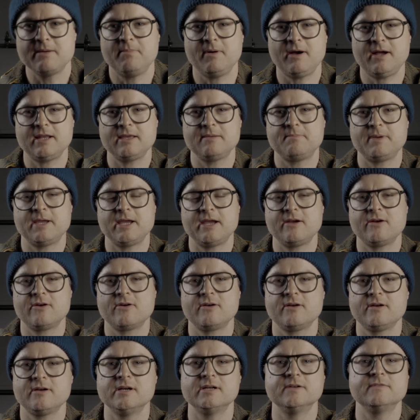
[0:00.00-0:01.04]
bought a pair
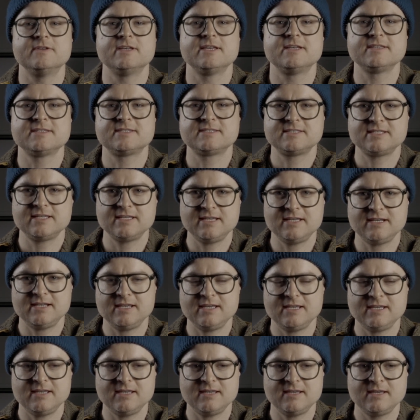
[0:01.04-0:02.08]
of
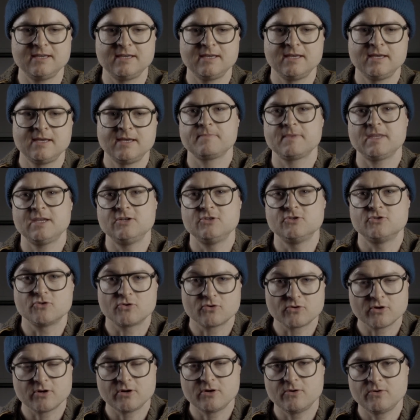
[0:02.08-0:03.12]
CD
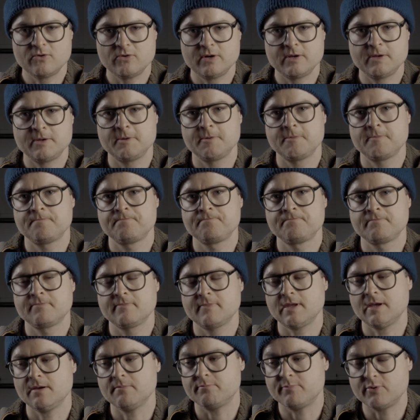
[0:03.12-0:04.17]
Enduro
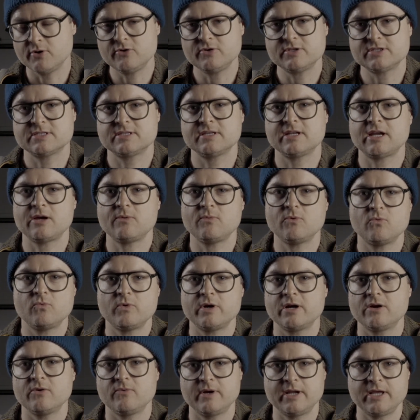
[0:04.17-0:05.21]
boots that I will
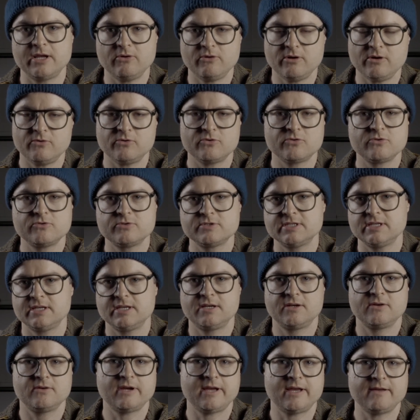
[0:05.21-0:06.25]
wear when I go out
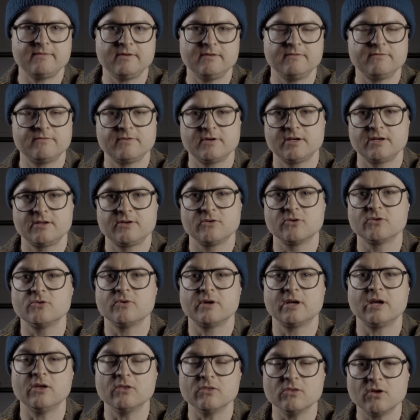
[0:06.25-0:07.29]
cruising or having fun or
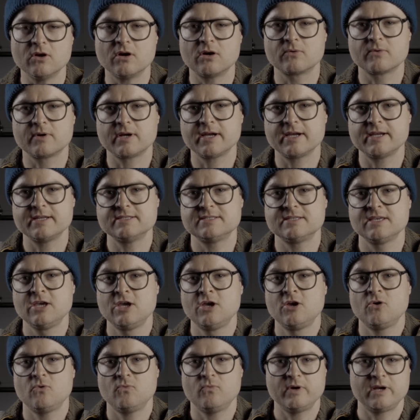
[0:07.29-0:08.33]
going on long rides,
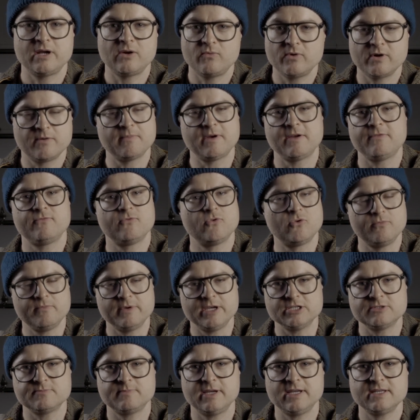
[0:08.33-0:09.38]
when I wear my full
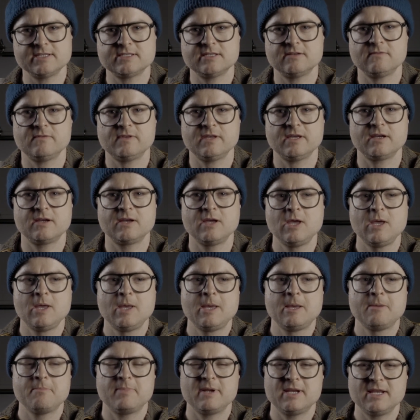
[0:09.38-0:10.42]
mesh pants and everything.
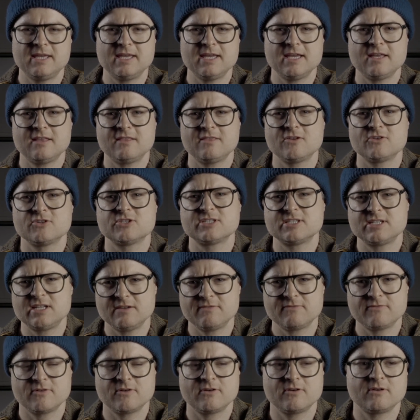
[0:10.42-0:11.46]
But again, they're
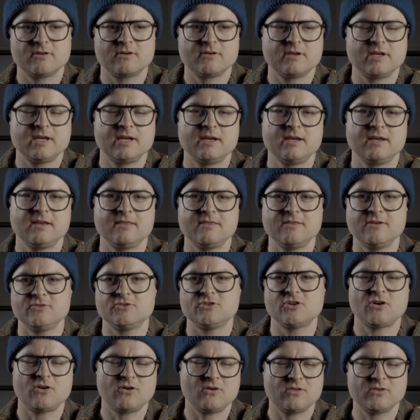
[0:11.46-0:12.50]
stiffer, they're
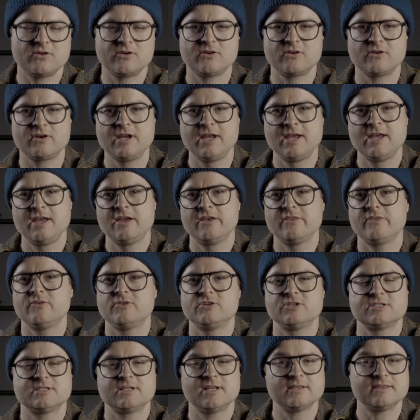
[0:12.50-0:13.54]
taller, they're
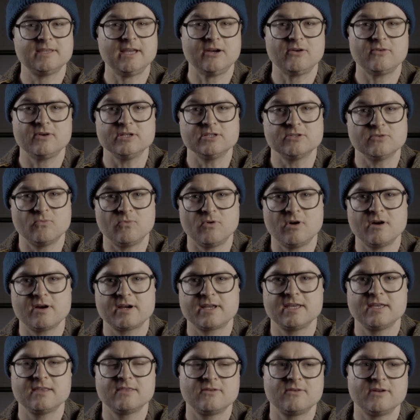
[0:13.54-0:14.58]
just not that great to walk
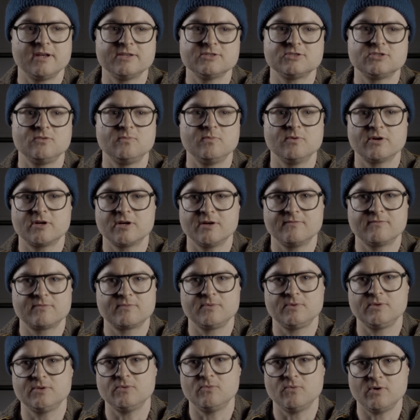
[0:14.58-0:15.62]
in. They're not super
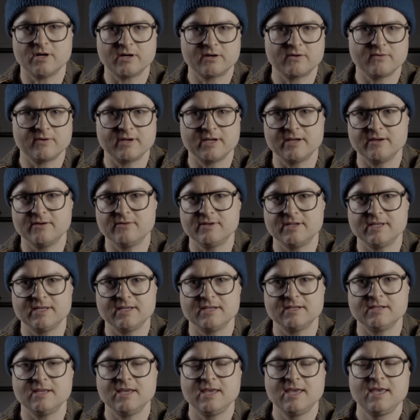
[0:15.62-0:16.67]
comfortable to walk around
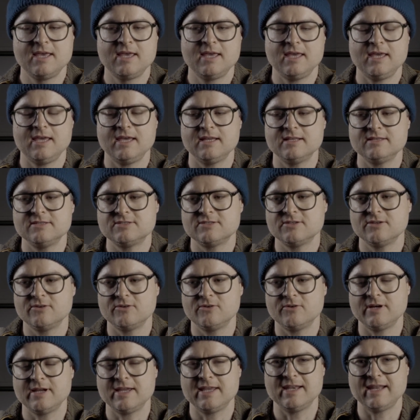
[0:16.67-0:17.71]
in. And
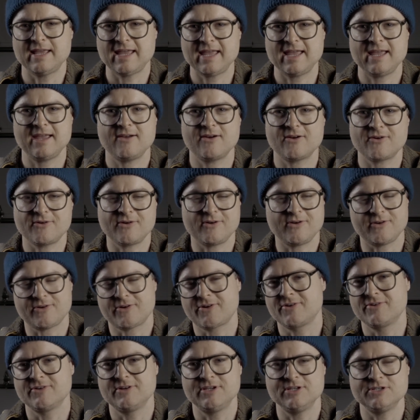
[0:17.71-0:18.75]
so, and A, are
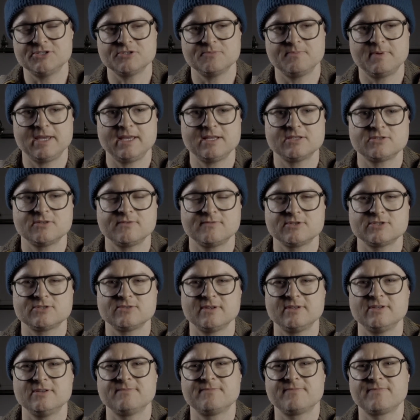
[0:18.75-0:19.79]
hard to get your pants over. So
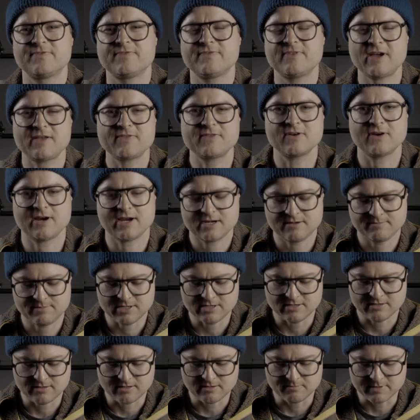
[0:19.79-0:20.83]
I thought there had to be
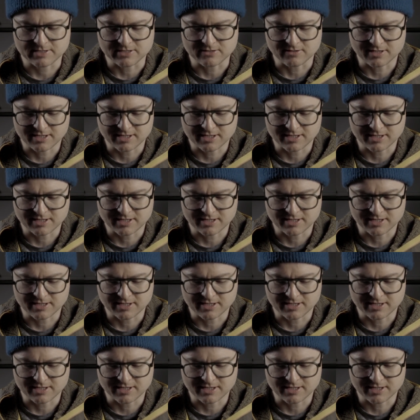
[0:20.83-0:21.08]
a better